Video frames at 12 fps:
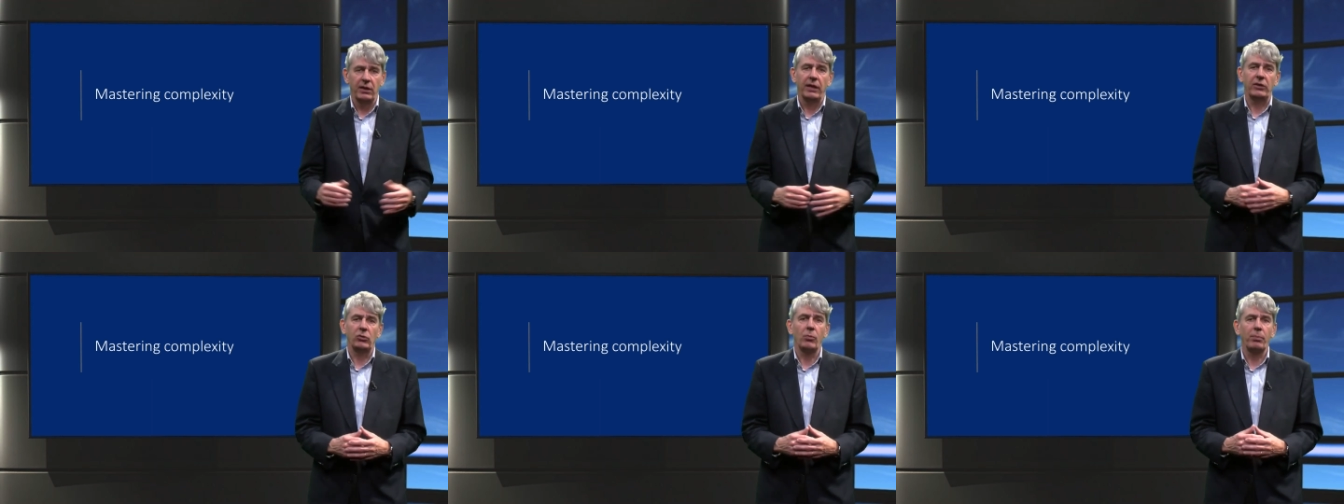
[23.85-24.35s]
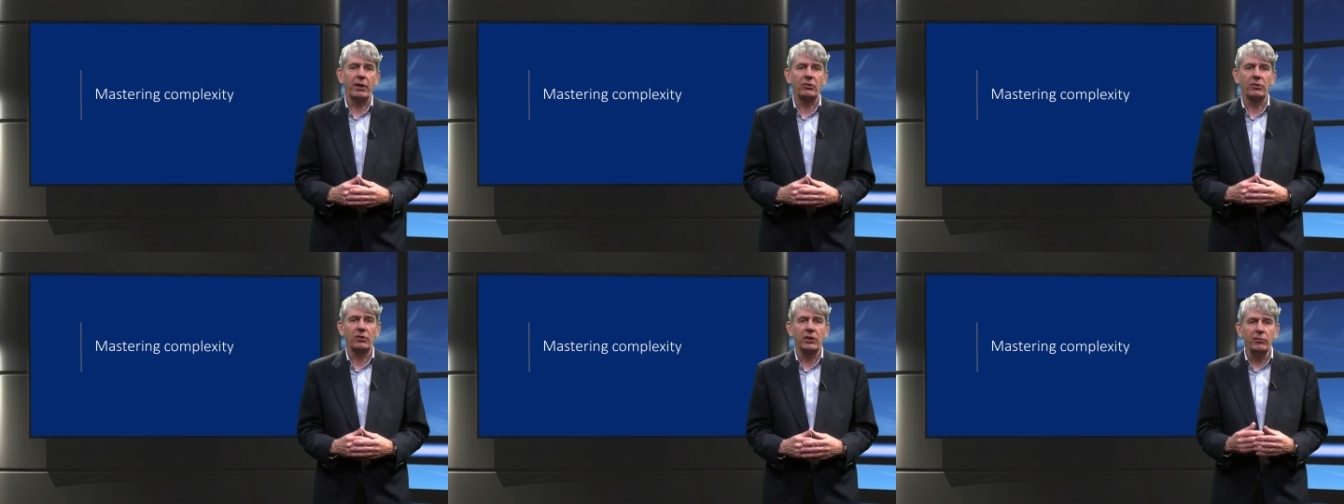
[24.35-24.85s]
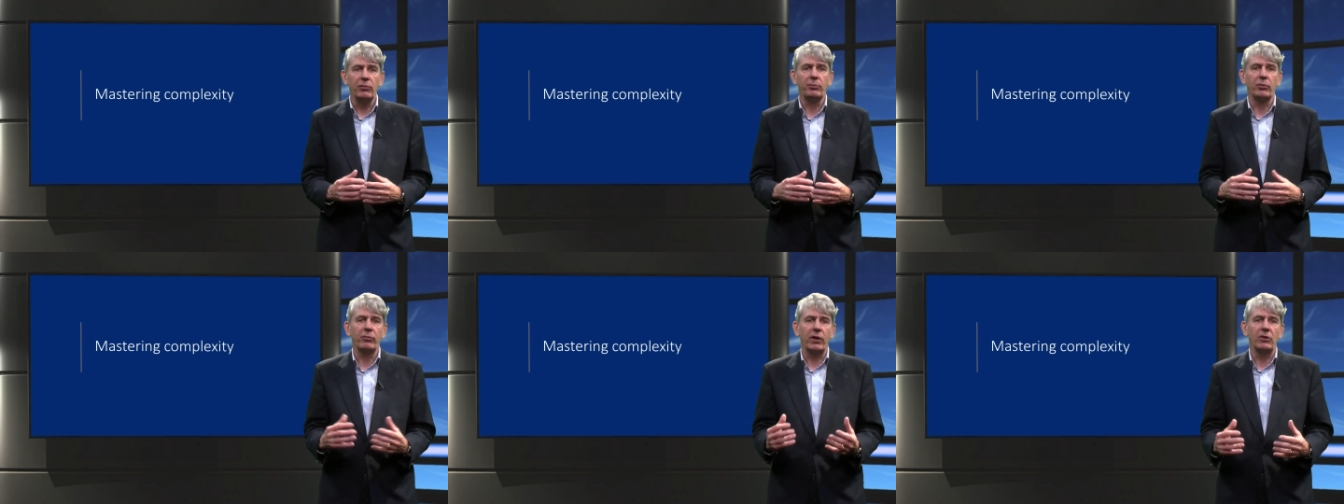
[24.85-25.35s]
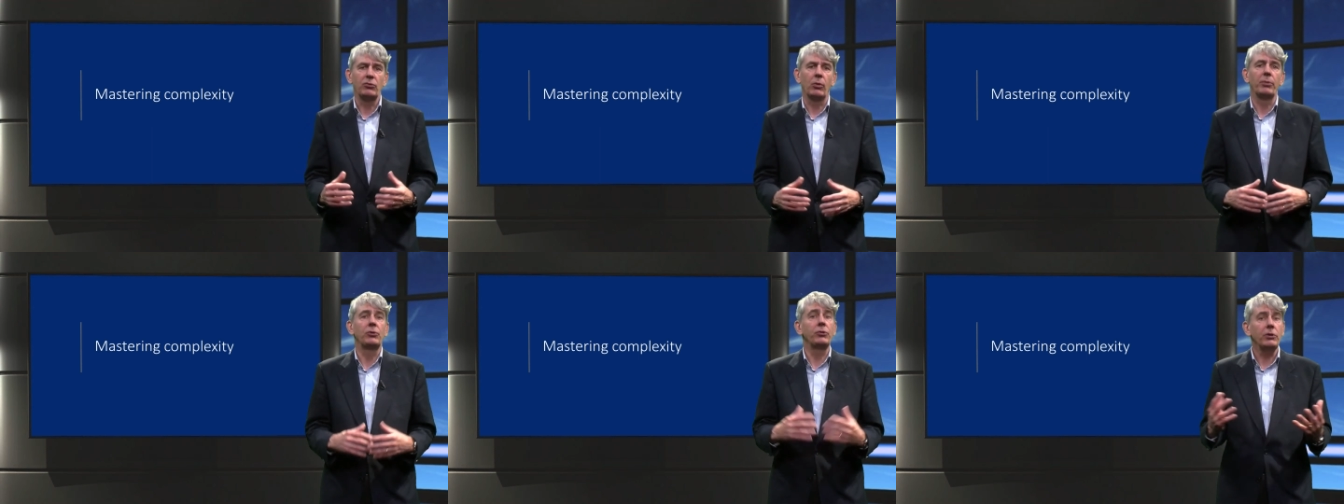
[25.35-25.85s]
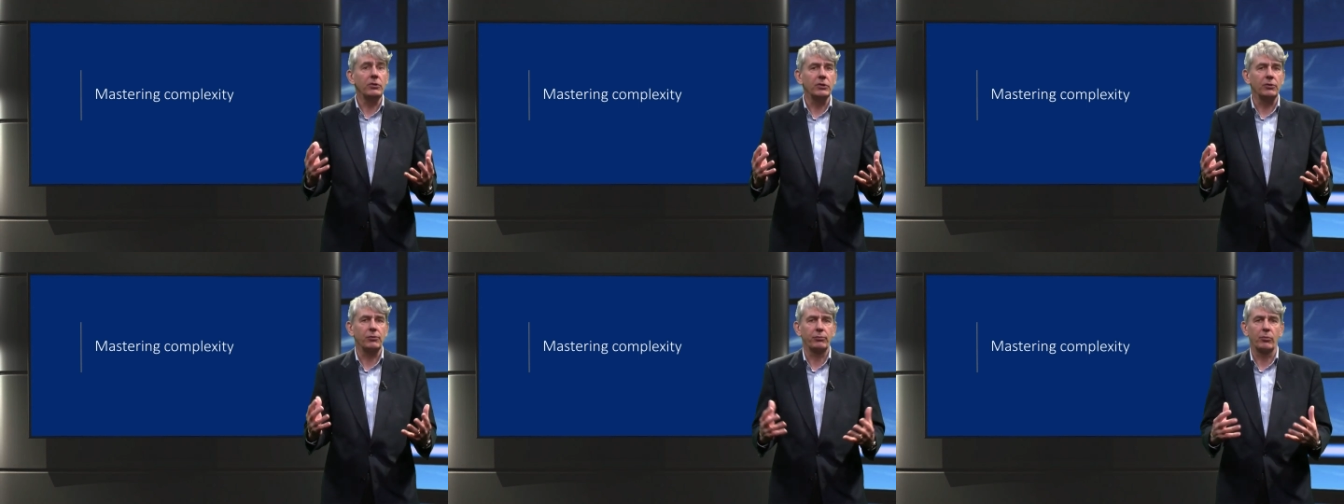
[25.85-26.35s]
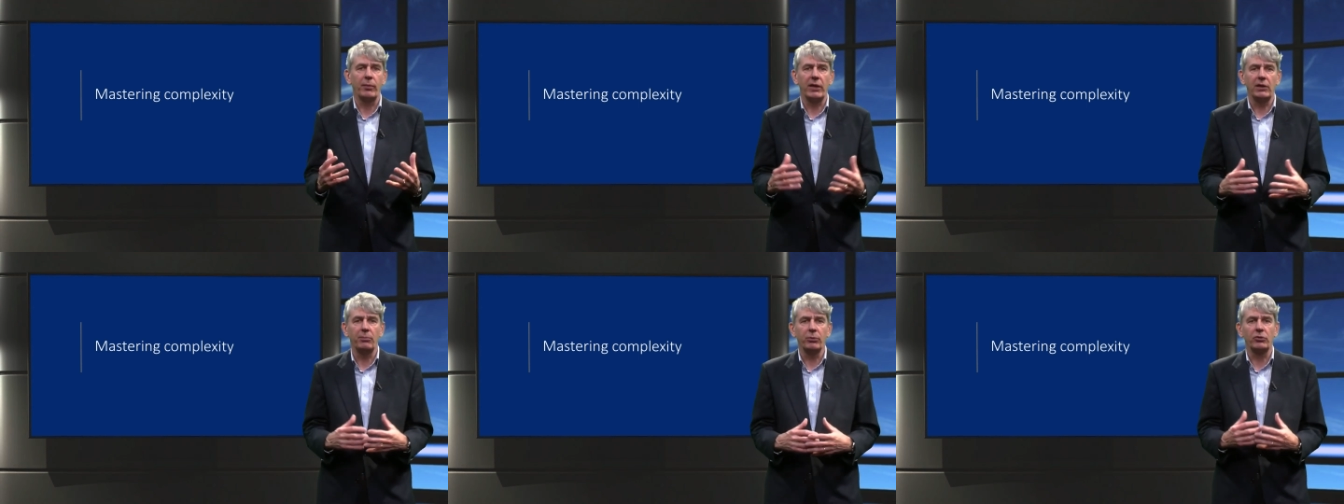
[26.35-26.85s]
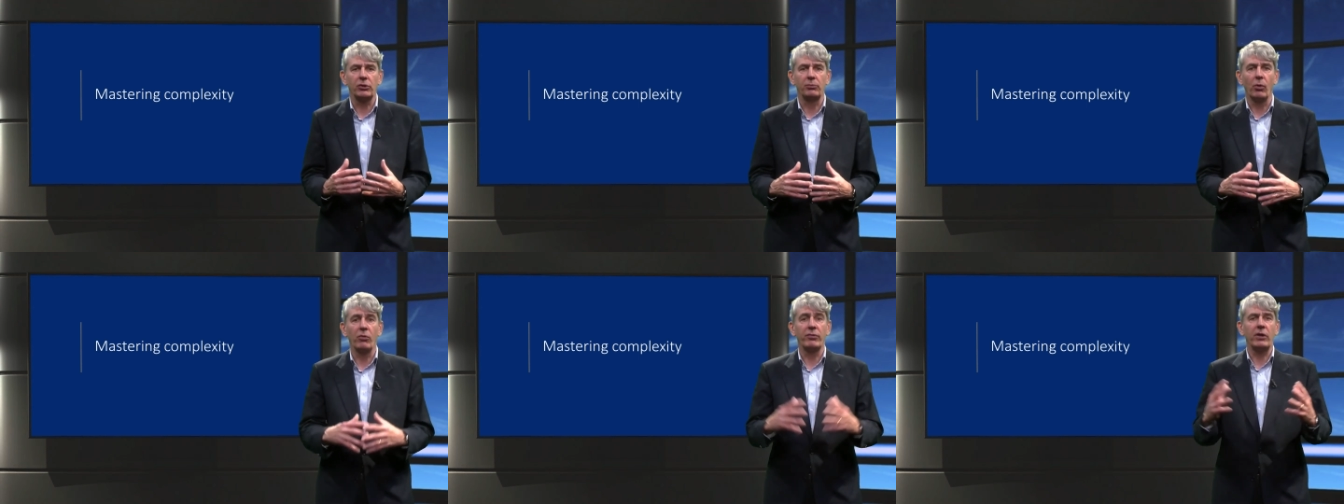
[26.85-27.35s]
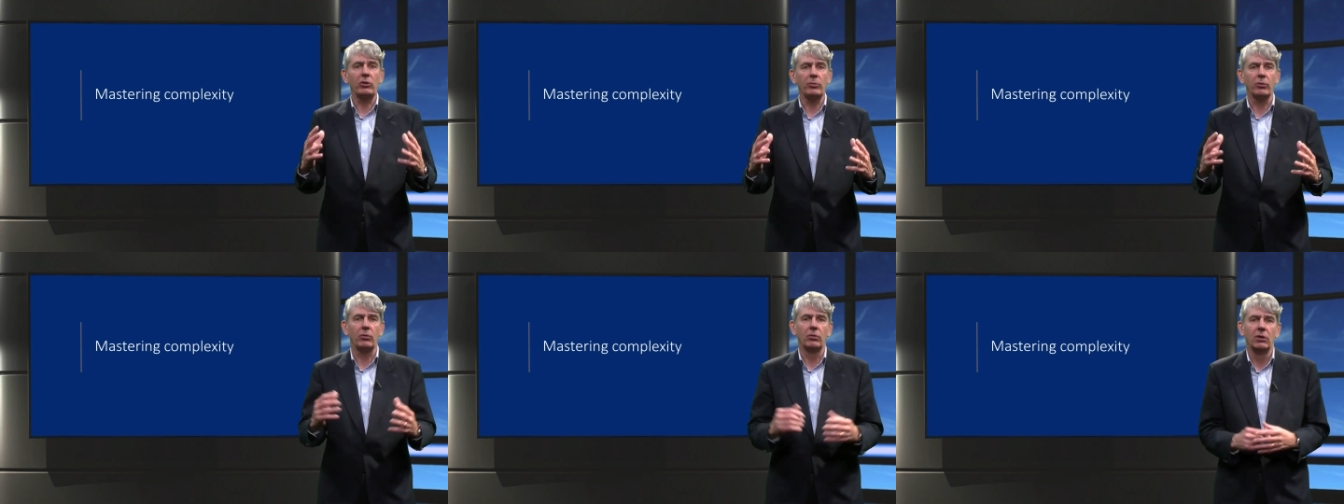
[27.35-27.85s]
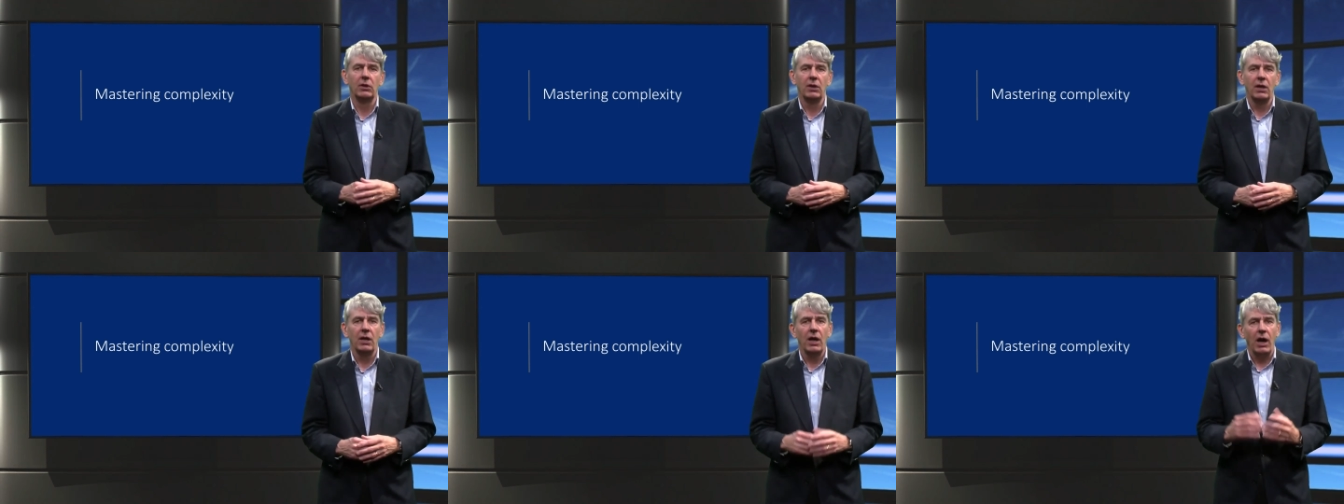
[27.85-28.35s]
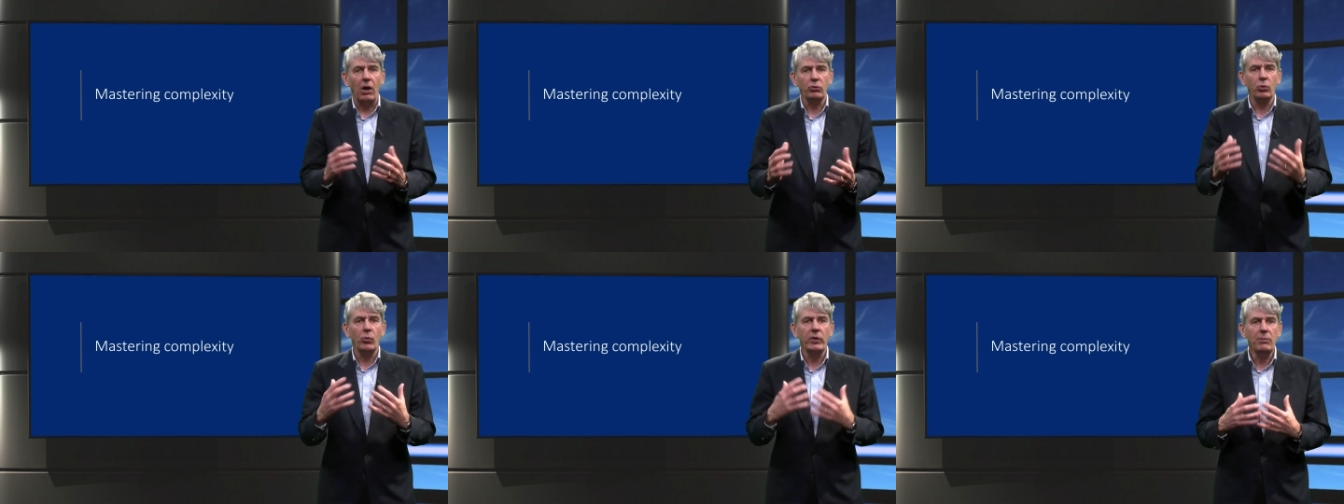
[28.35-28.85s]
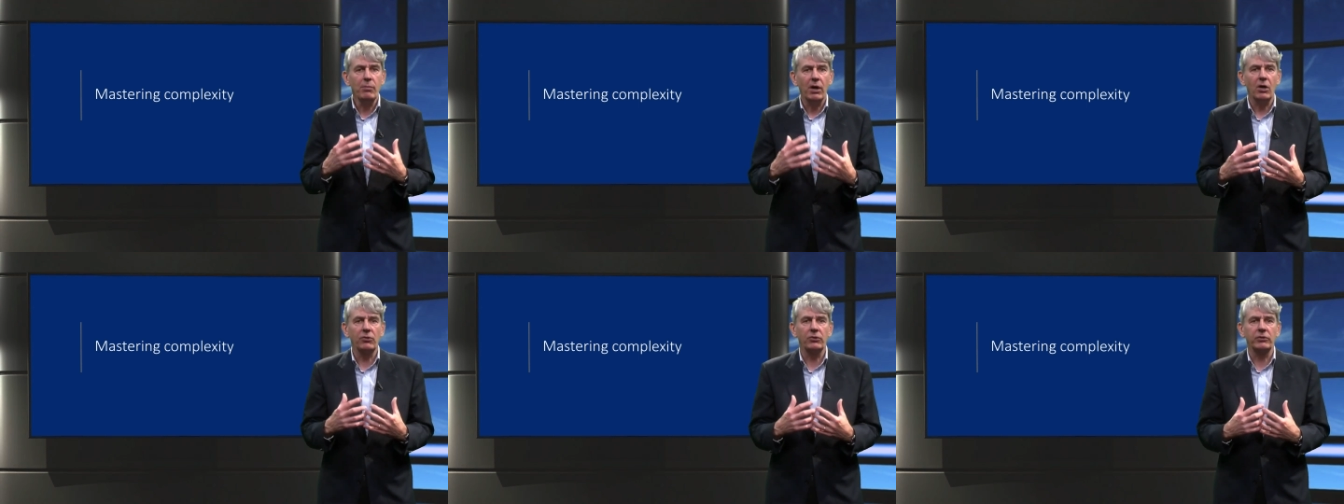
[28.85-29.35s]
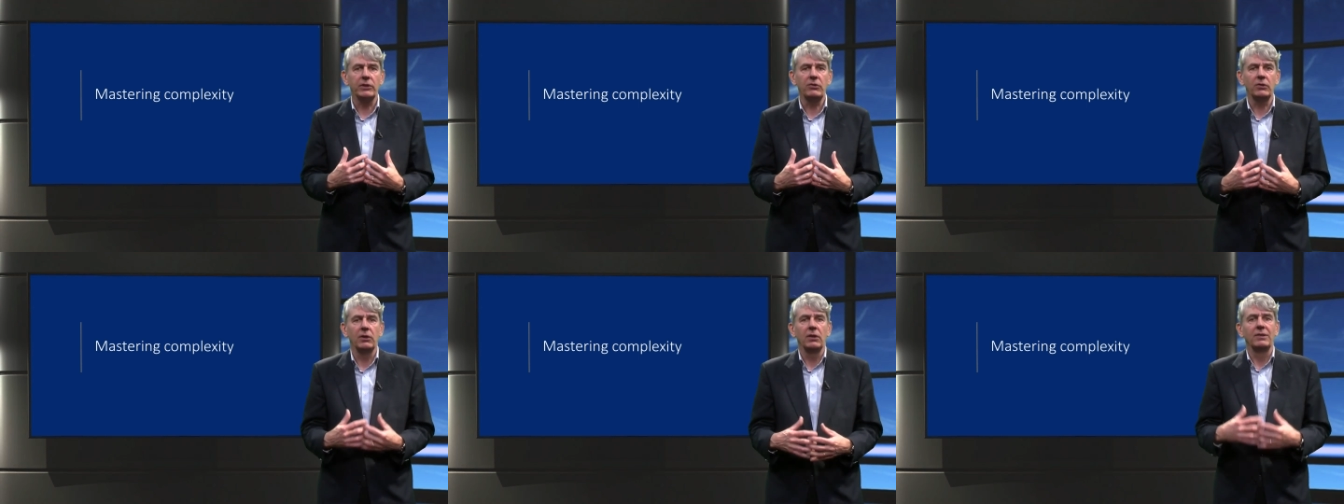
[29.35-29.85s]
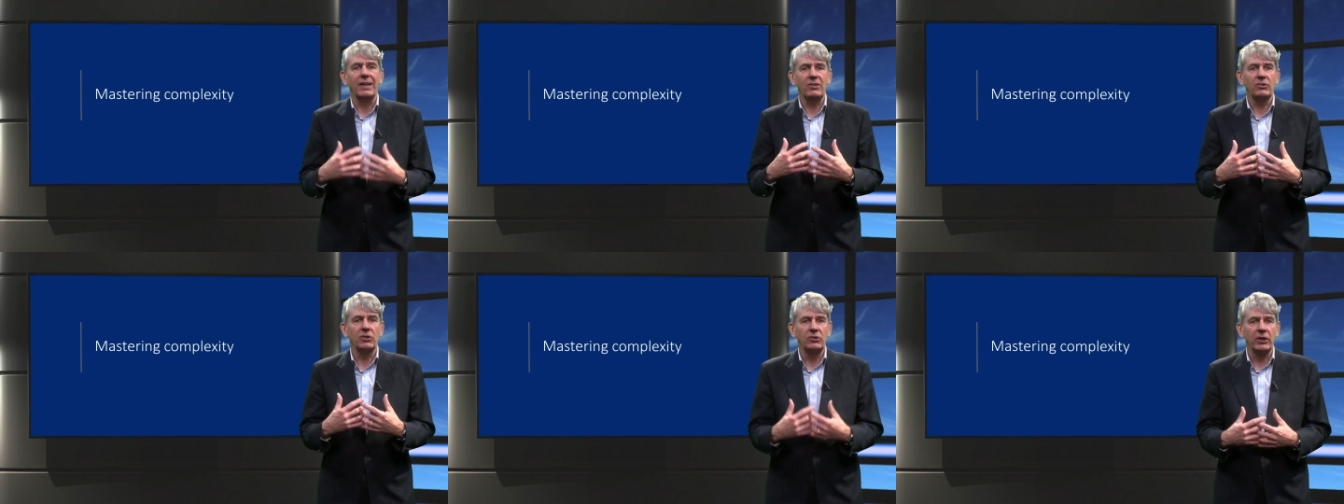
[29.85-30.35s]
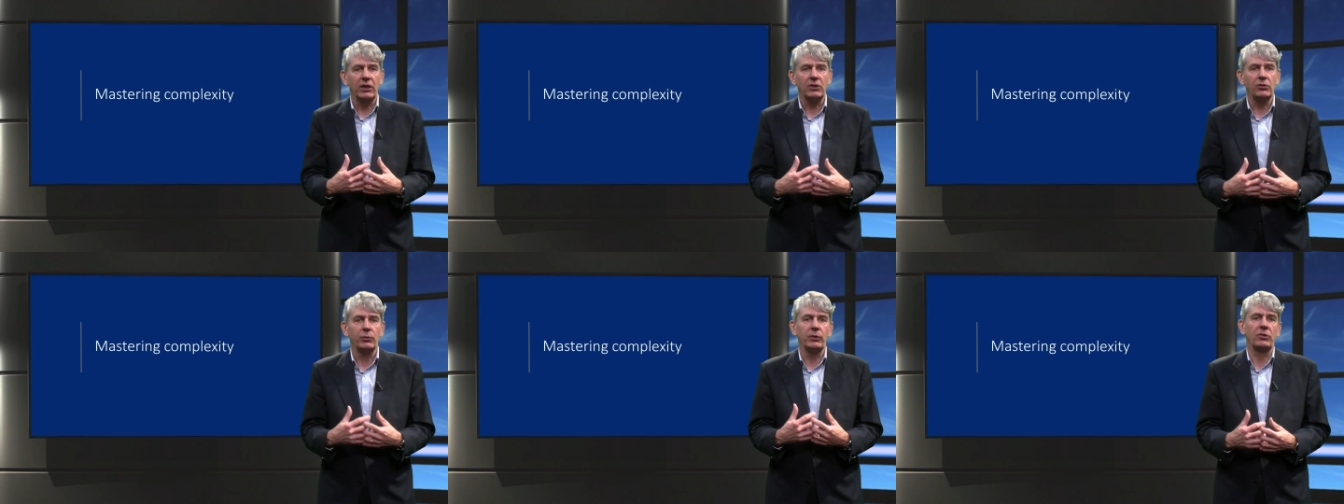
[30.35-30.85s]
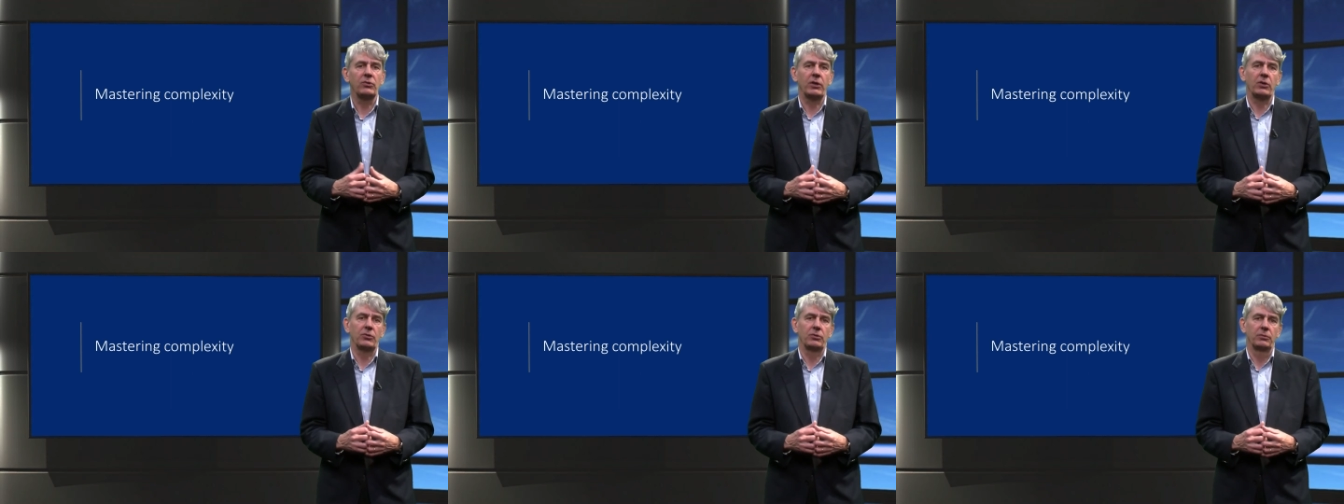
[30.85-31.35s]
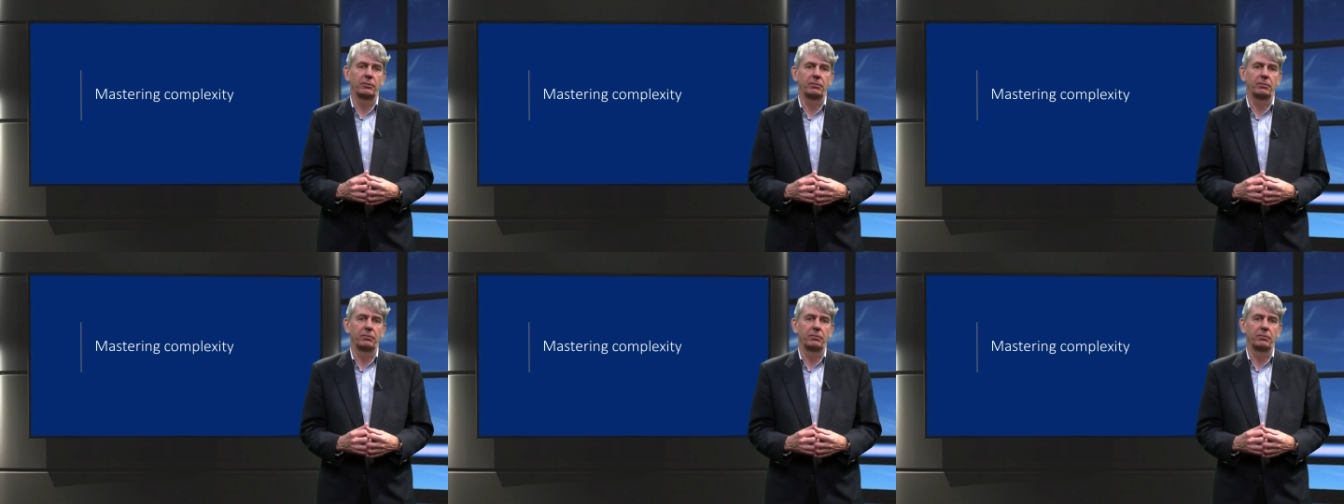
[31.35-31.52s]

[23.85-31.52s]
And complexity even provides opportunities for making projects more valuable. How do we master it? That's the challenge we'll discuss.